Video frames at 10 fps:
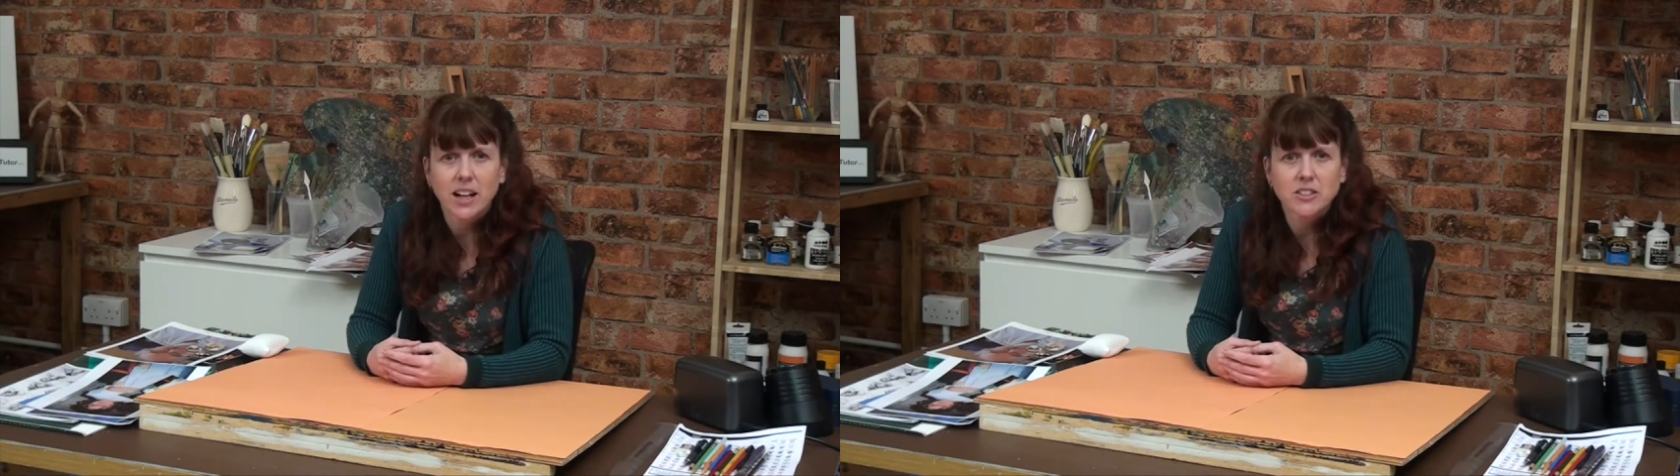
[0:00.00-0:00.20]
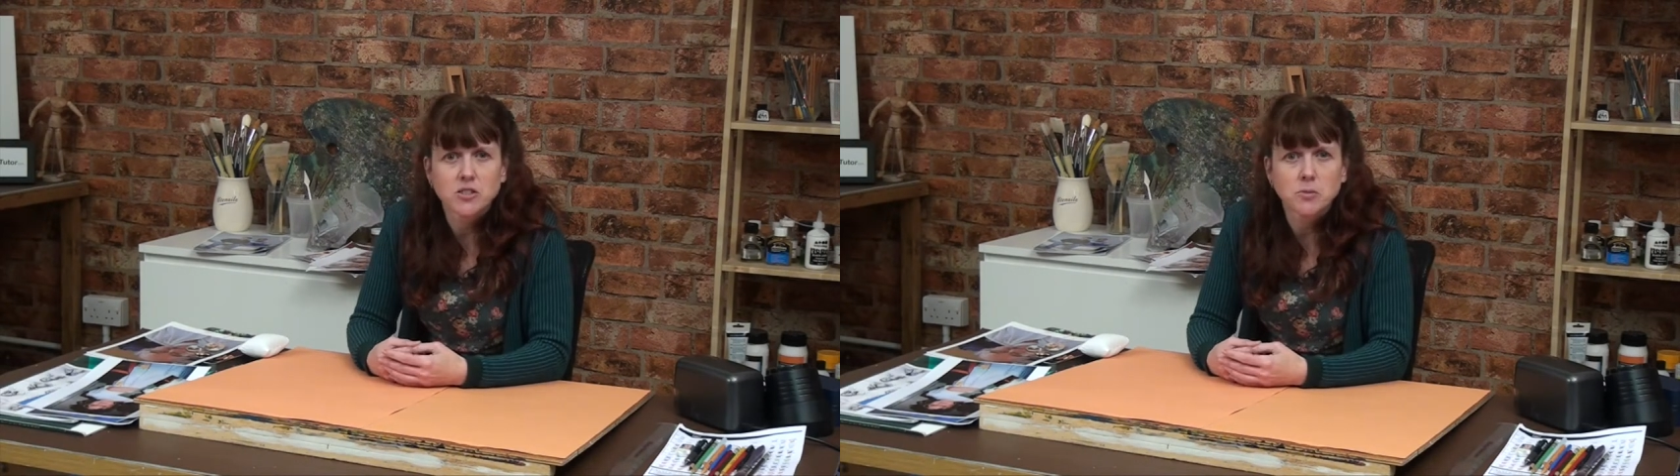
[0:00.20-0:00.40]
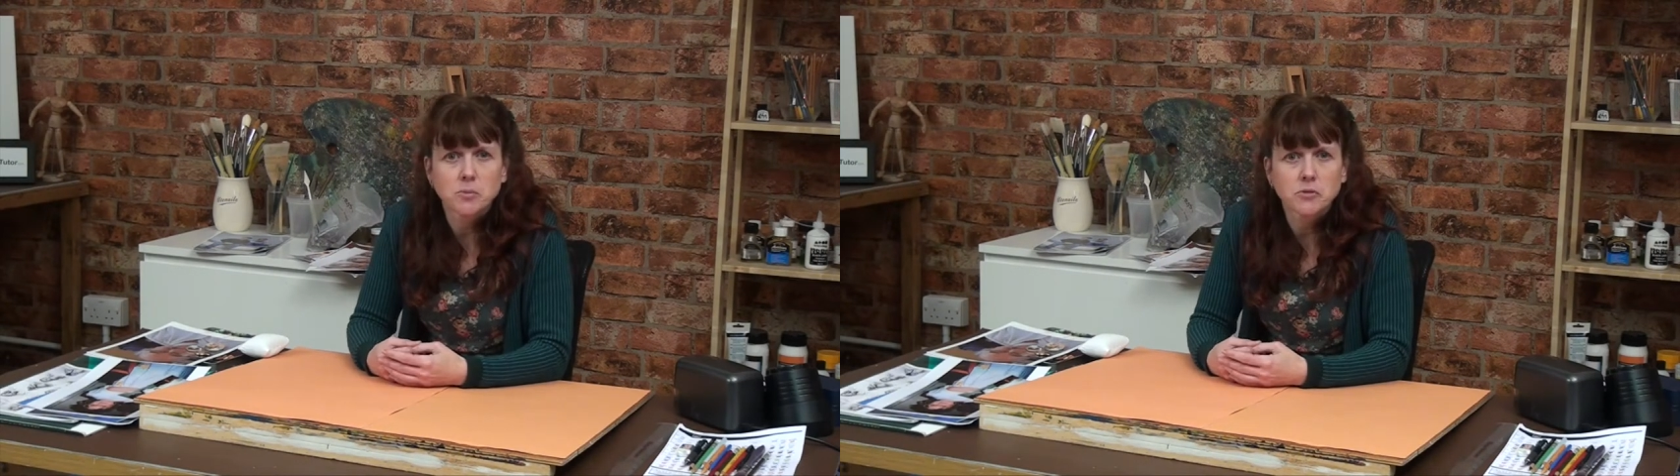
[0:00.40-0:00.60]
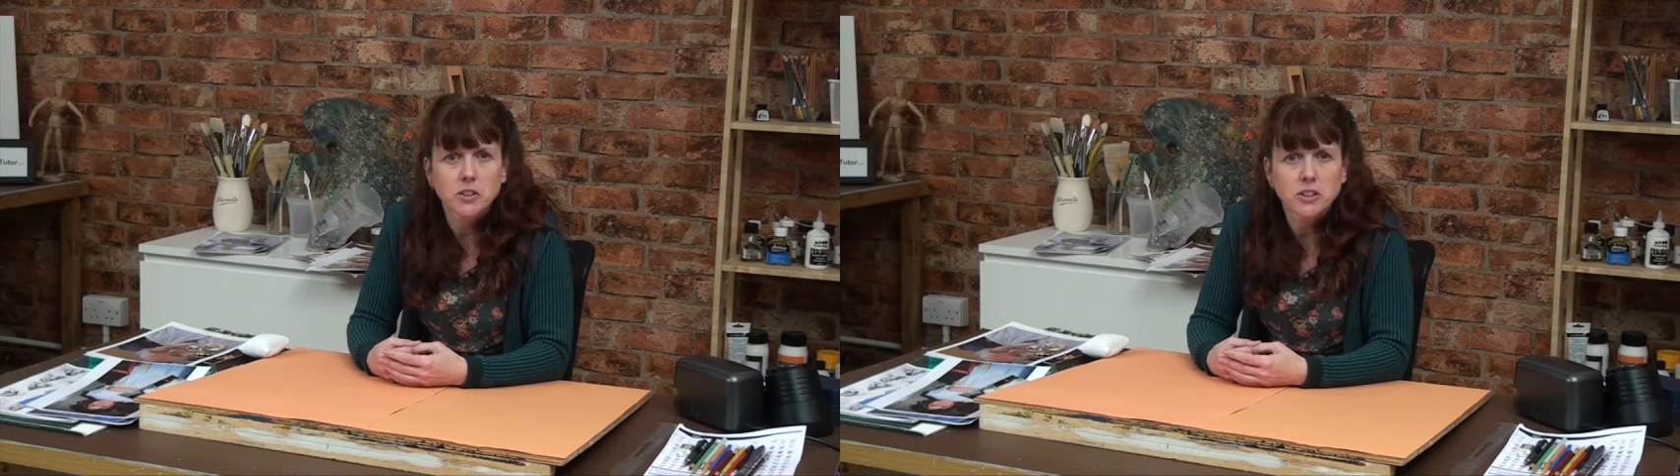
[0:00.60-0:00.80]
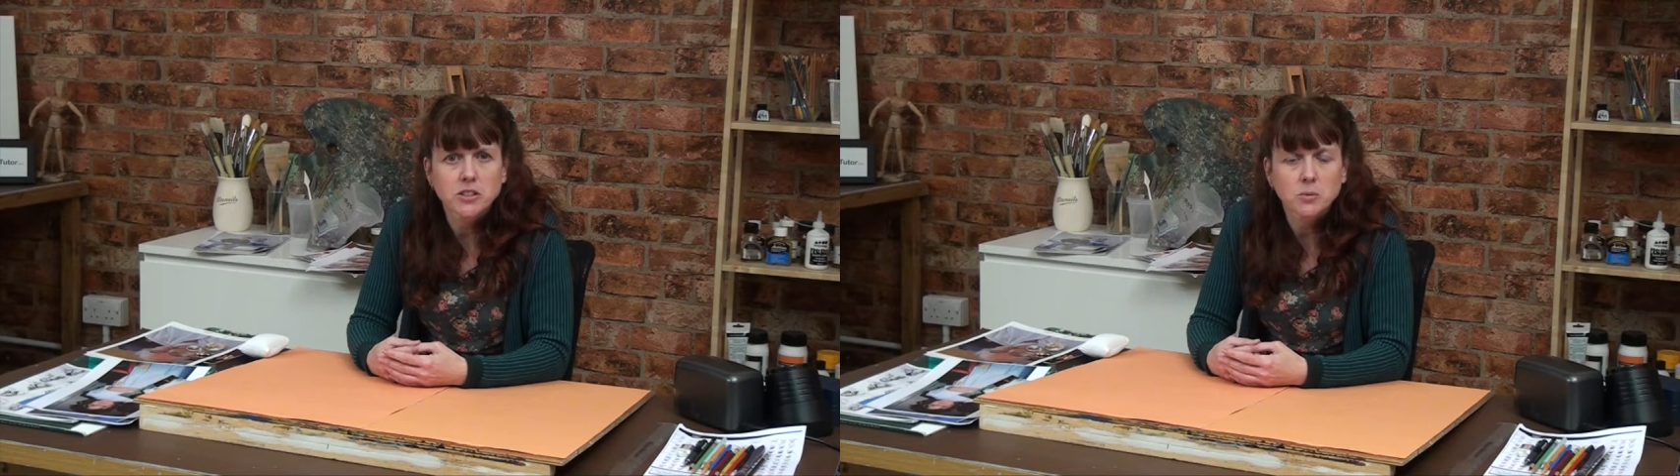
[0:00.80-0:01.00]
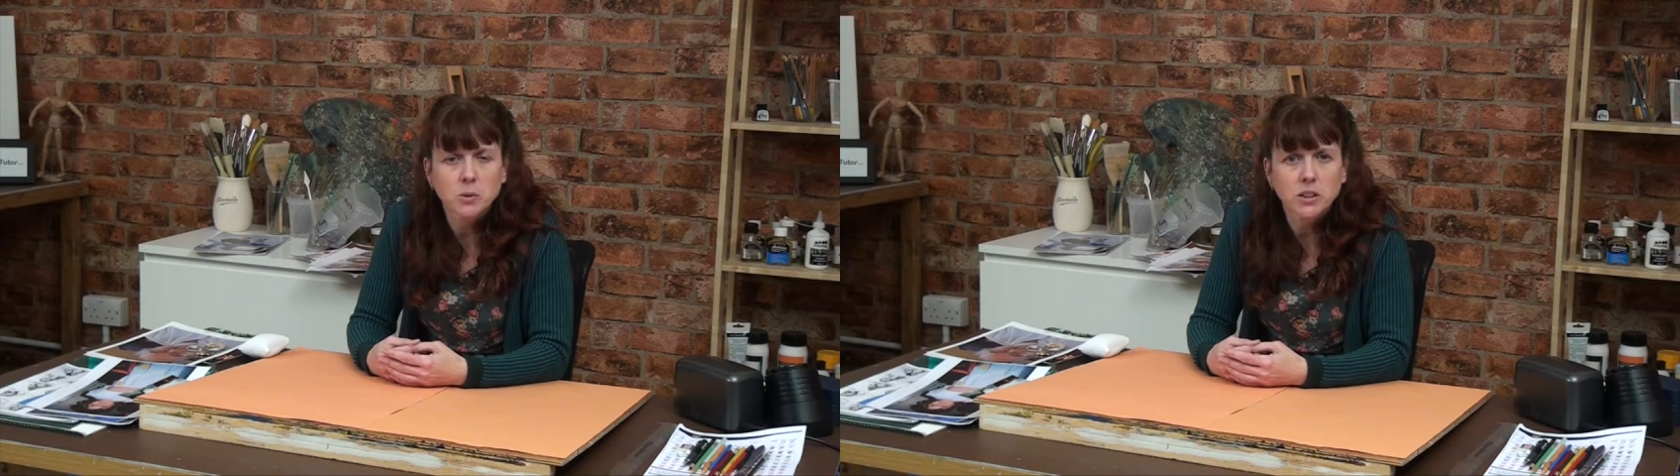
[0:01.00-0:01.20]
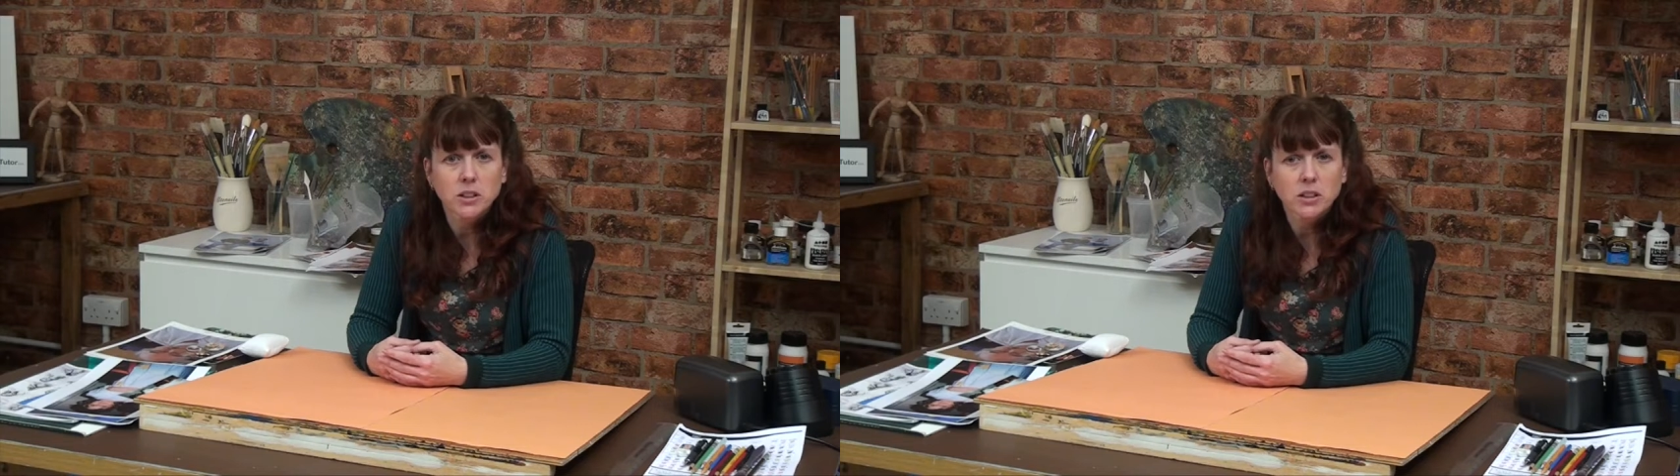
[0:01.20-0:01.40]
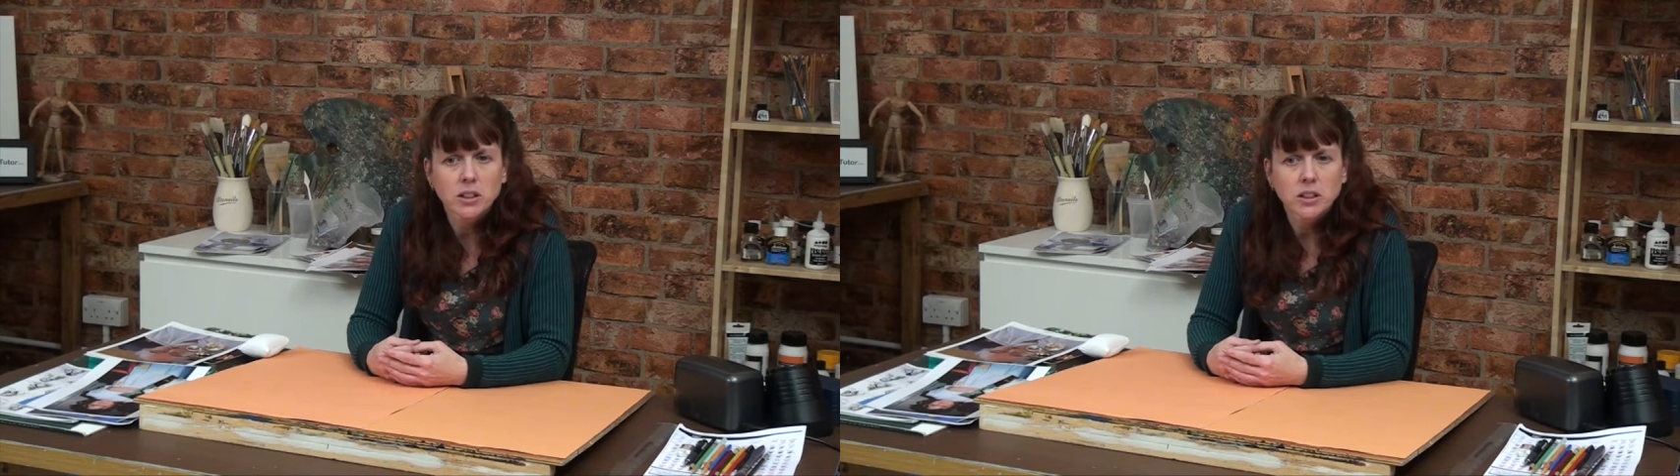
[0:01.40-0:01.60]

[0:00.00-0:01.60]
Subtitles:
I do prefer to work